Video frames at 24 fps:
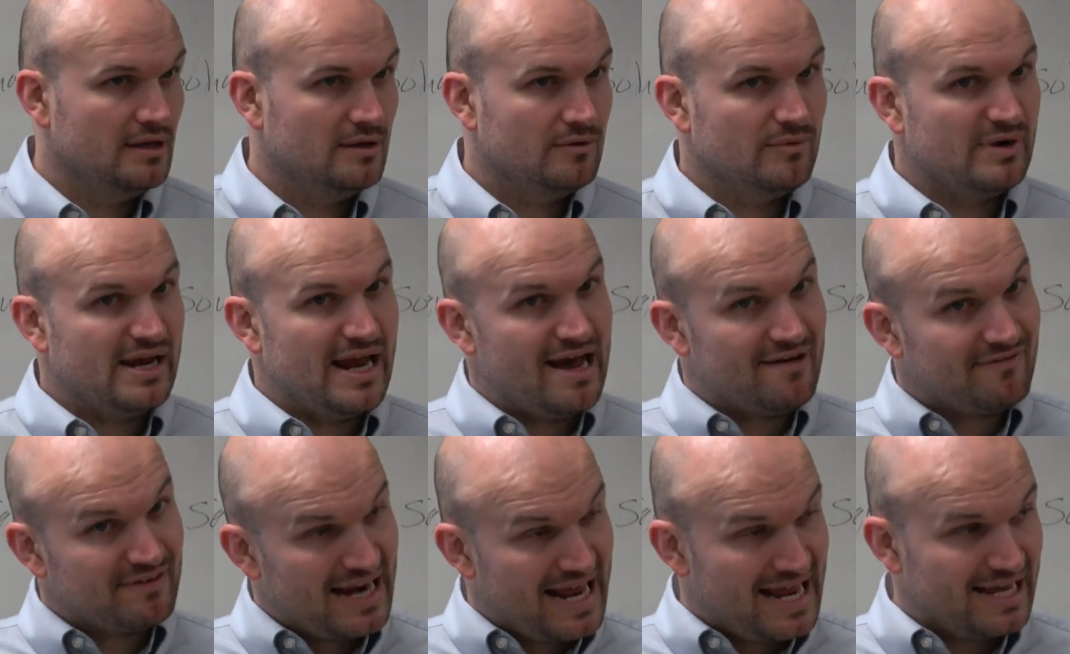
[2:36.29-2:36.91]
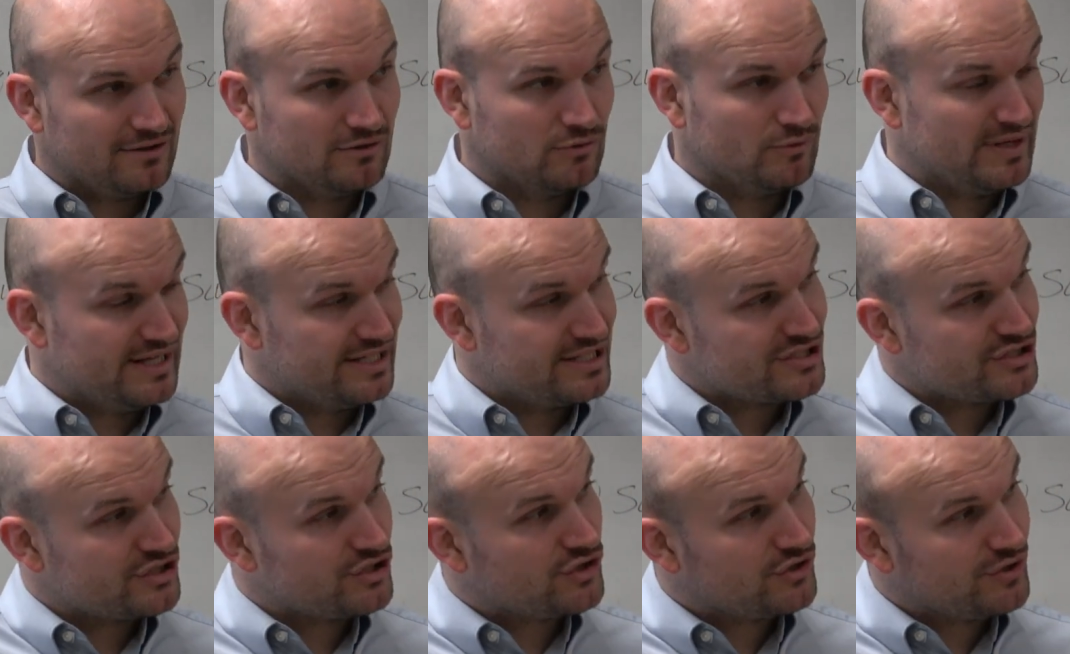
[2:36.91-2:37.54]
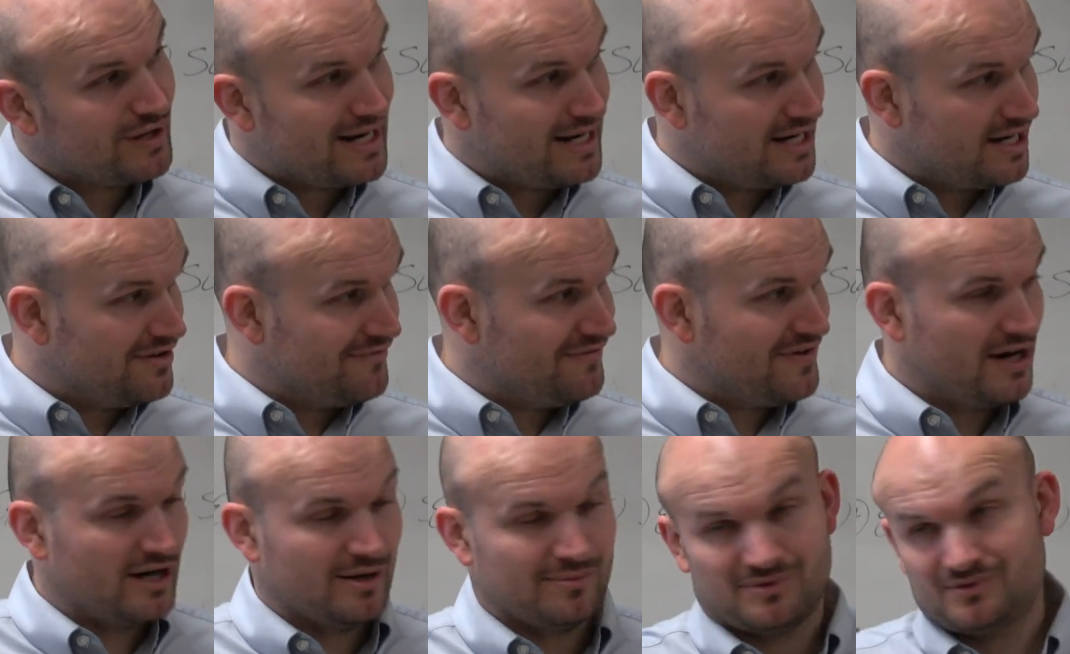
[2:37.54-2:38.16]
We have an angle. We just created a
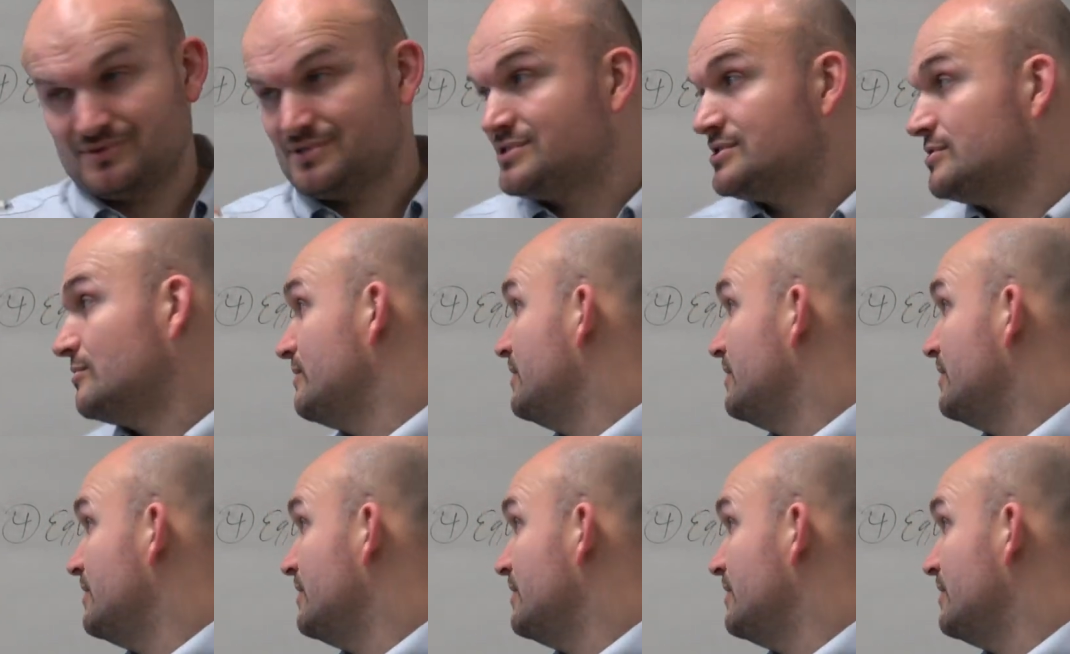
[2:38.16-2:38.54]
variable. So